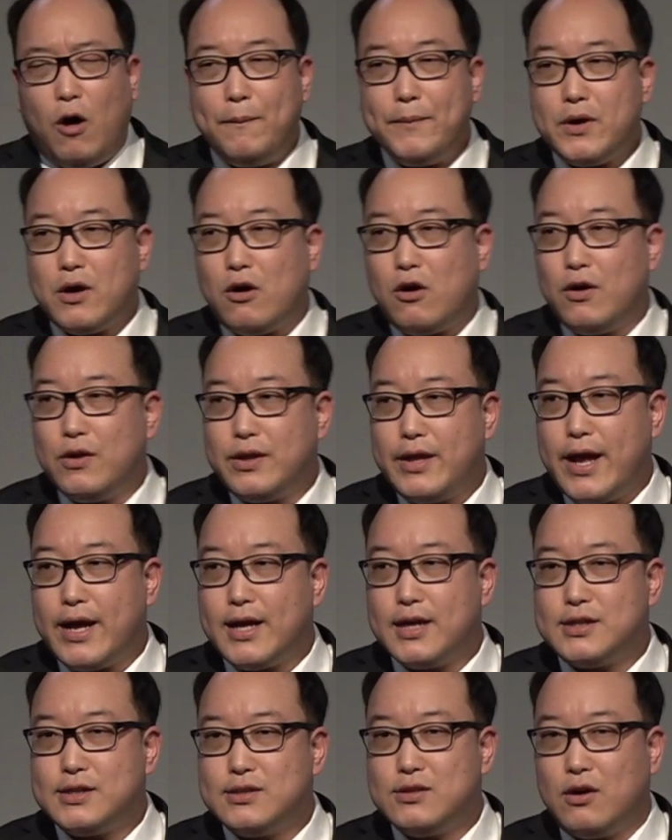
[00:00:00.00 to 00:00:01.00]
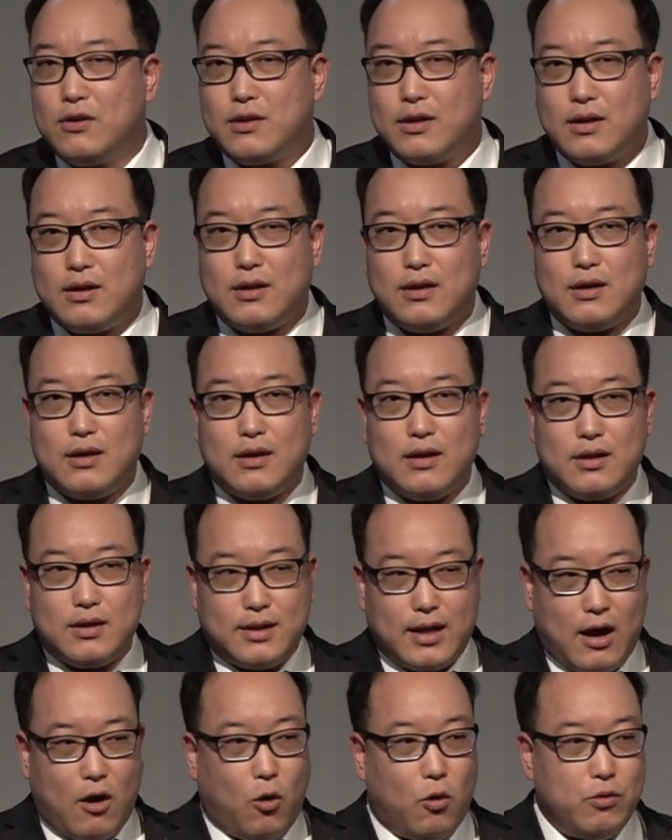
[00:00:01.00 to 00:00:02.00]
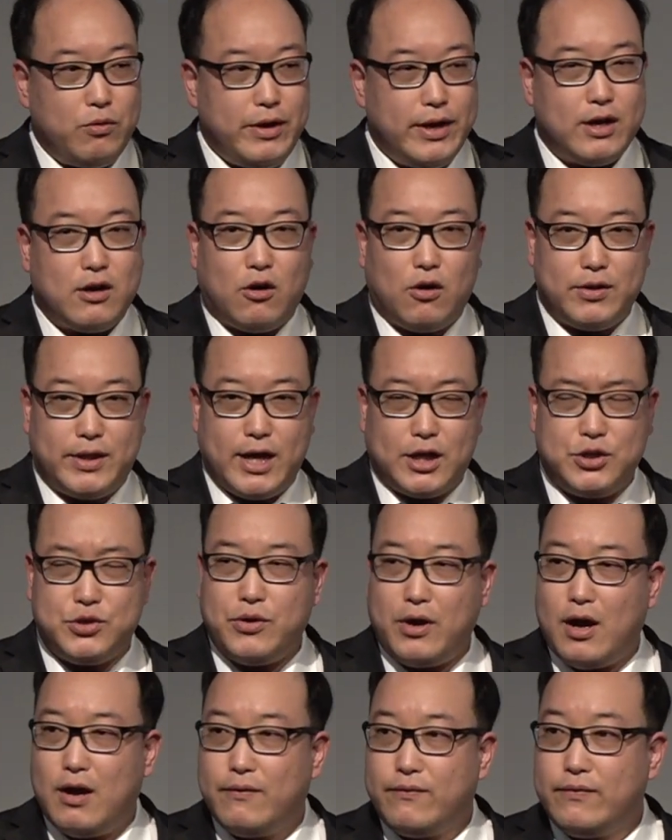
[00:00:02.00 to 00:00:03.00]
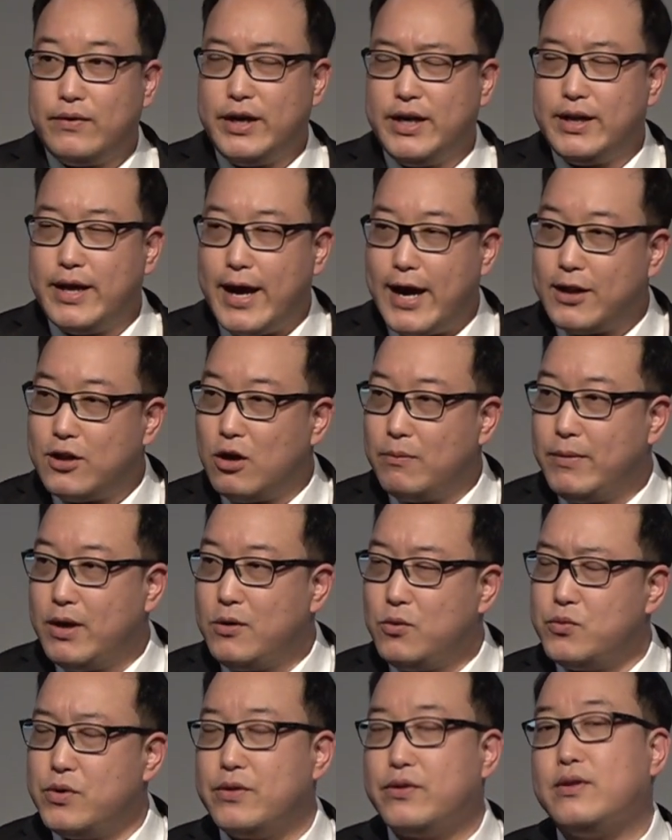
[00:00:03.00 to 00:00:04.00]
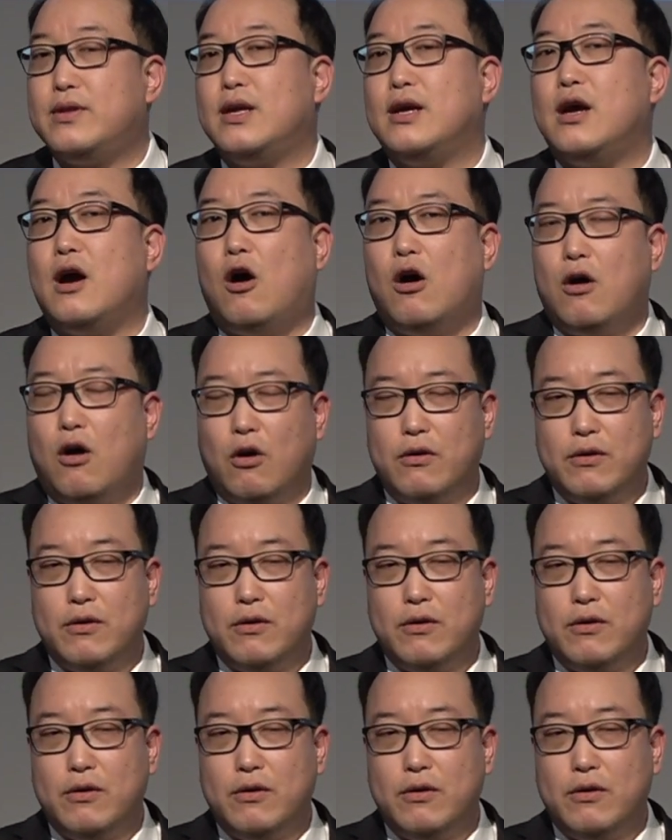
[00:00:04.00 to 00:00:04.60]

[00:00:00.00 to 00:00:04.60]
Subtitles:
Warm contact is not the only contact you have. In Atomy, with the